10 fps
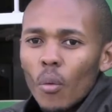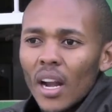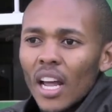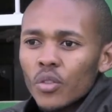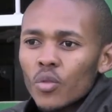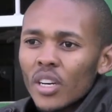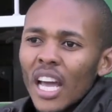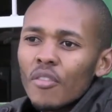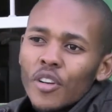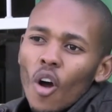when I do not
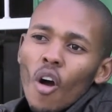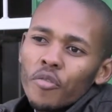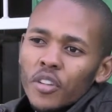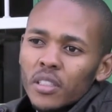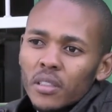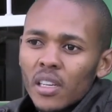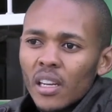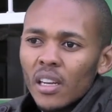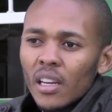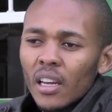have an oven
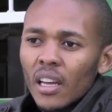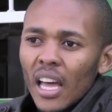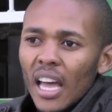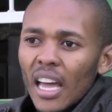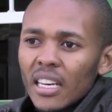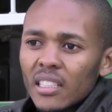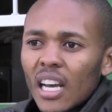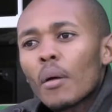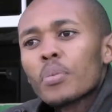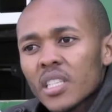and
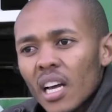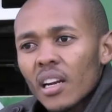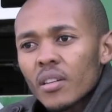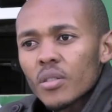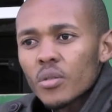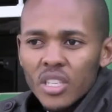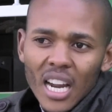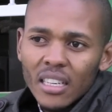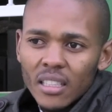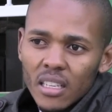capital to
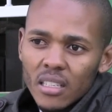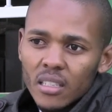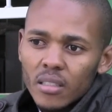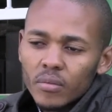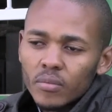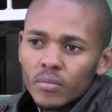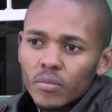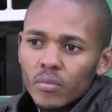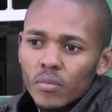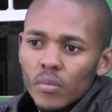start this.
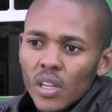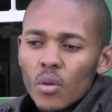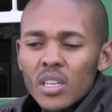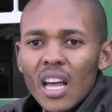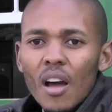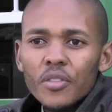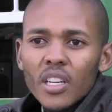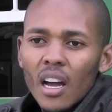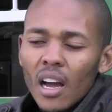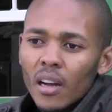It was
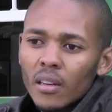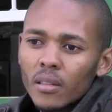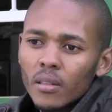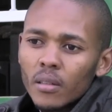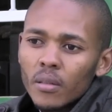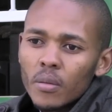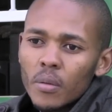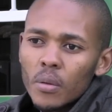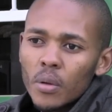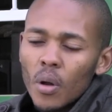after,
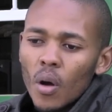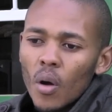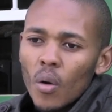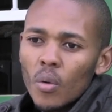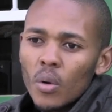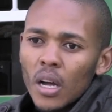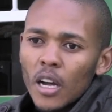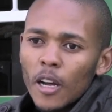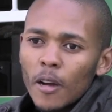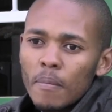you know,
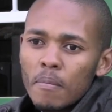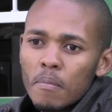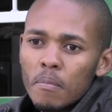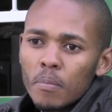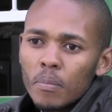um,